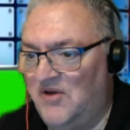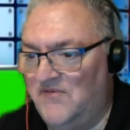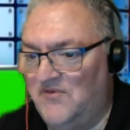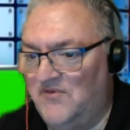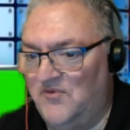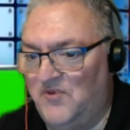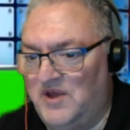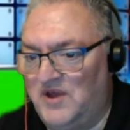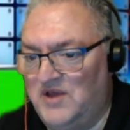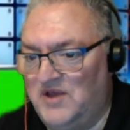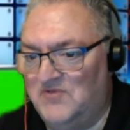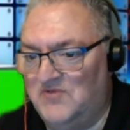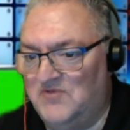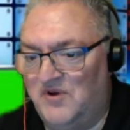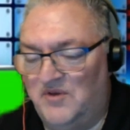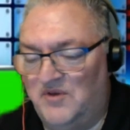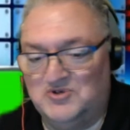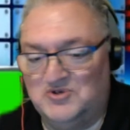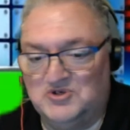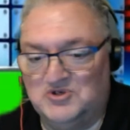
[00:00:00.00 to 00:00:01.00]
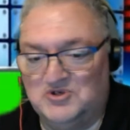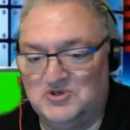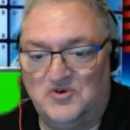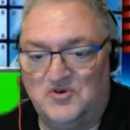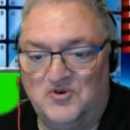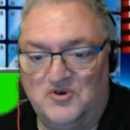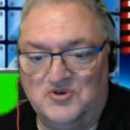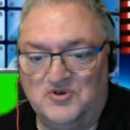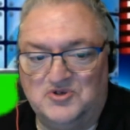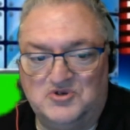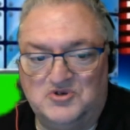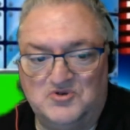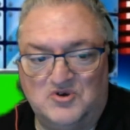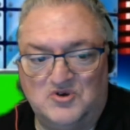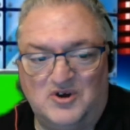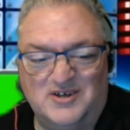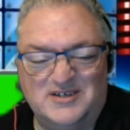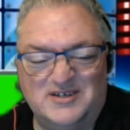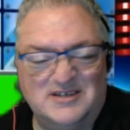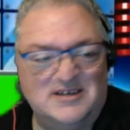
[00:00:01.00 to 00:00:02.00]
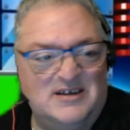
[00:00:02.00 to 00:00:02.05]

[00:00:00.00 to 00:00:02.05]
the week where I'm just going to ask you guys,